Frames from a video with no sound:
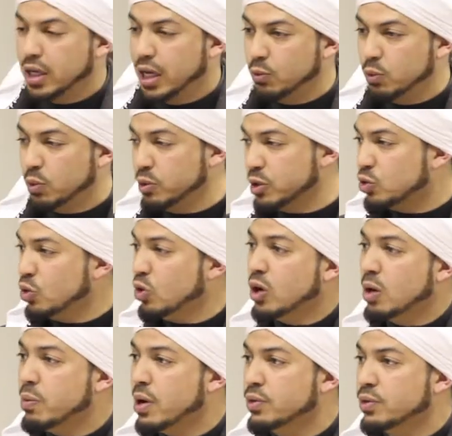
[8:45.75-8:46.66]
And when we
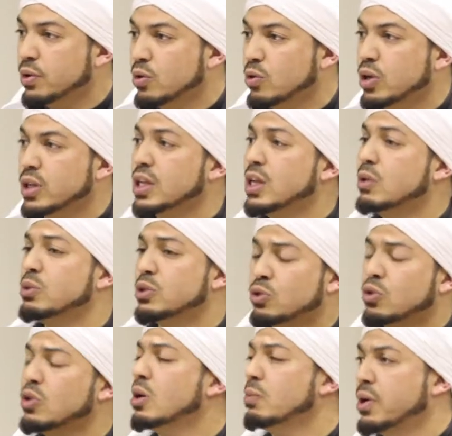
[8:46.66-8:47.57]
talk about the ruh here, we
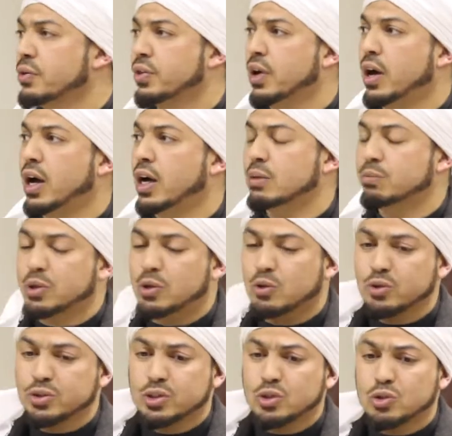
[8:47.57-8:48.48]
talk about the heart
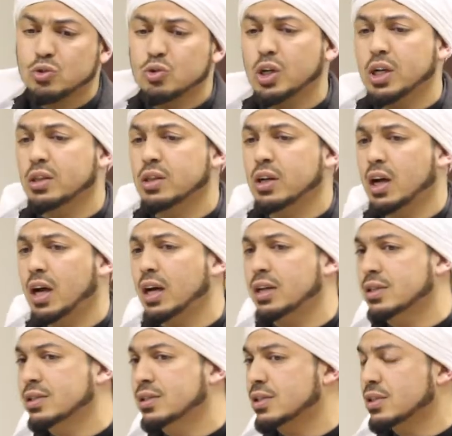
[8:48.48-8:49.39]
because the ruh and the
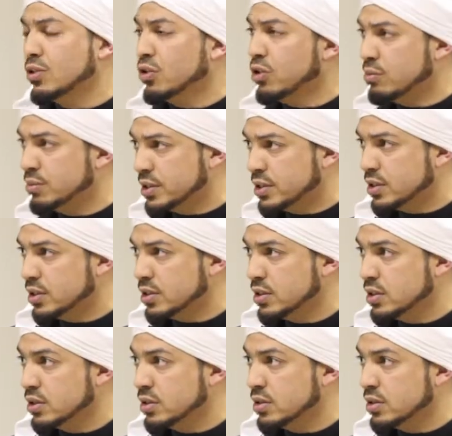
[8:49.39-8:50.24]
heart is synonymous.